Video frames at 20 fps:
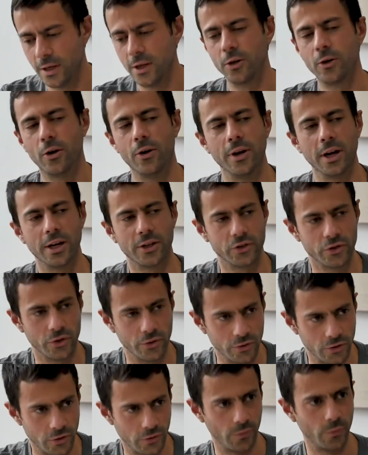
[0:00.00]

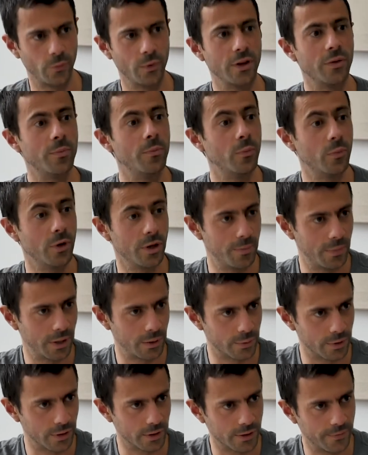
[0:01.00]
connections with, with my
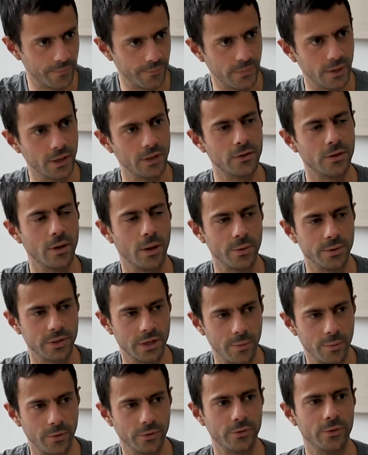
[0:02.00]
work. So I was
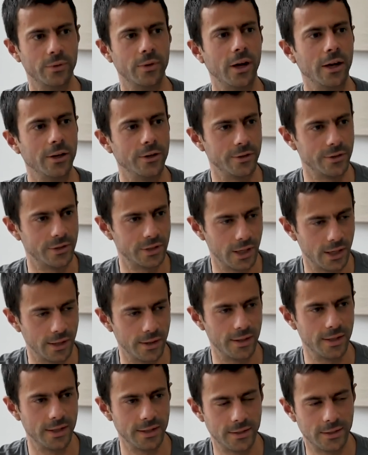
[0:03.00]
able to
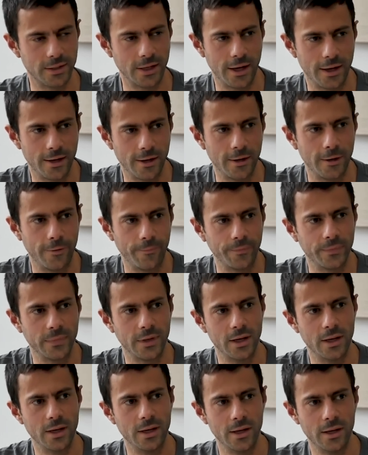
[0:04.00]
understand this at a, um,
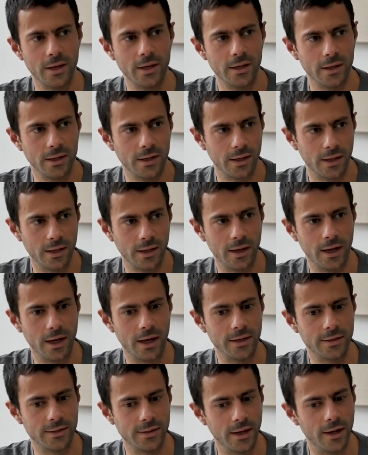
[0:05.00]

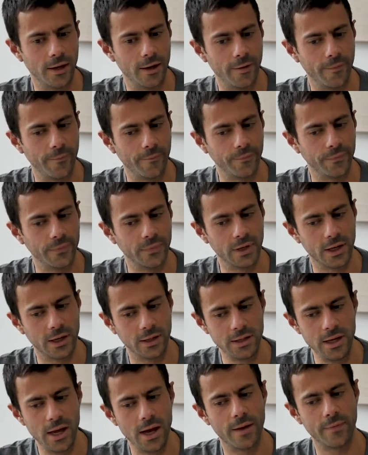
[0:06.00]
at um,
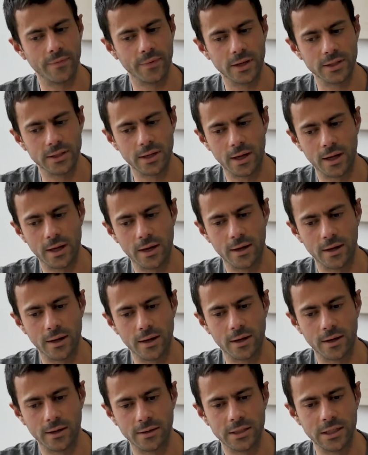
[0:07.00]
yeah as a, at,
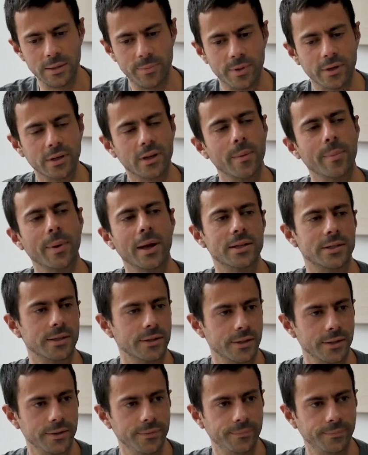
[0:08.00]
a, at a deeper
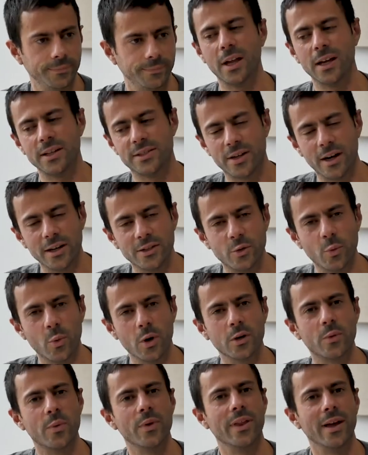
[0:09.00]
capacity. I started to
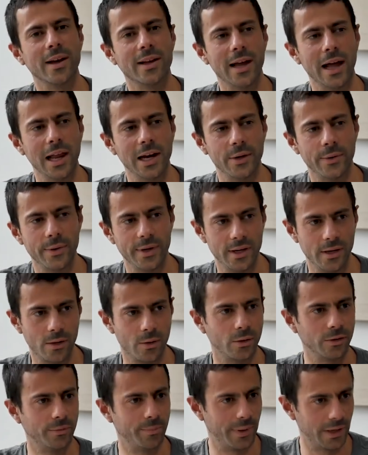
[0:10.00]
work with a gallery
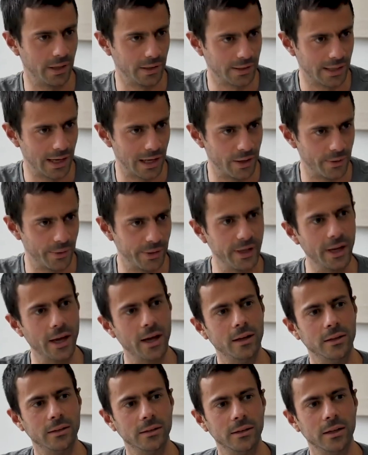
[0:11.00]
called Bart Gallery,
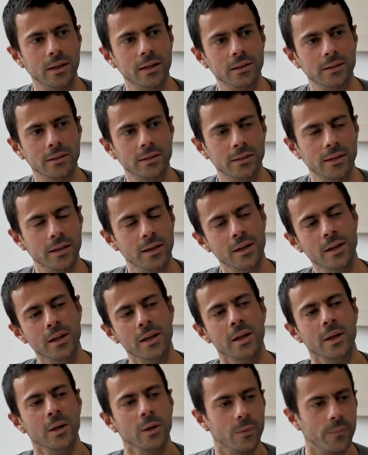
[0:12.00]
and and
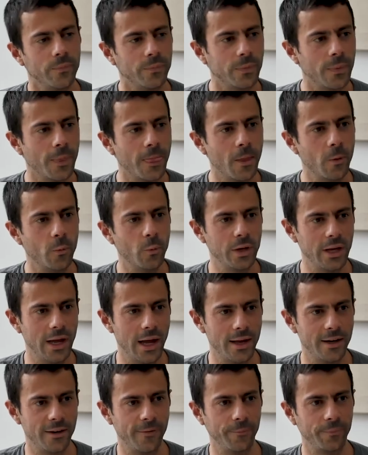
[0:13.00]
we
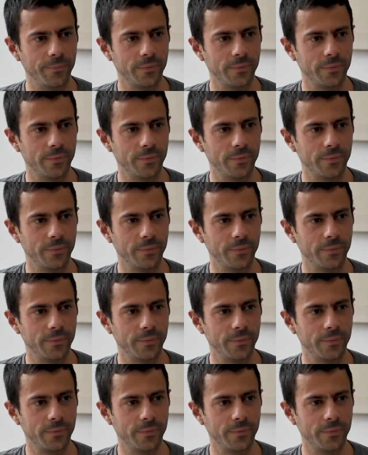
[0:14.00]
had